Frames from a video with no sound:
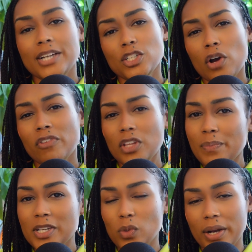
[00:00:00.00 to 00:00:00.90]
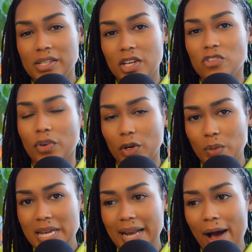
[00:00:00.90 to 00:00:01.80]
And I've only been 26 for a
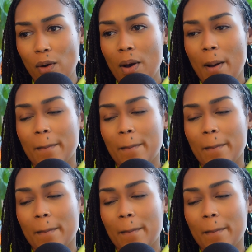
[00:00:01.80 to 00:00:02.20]
week now,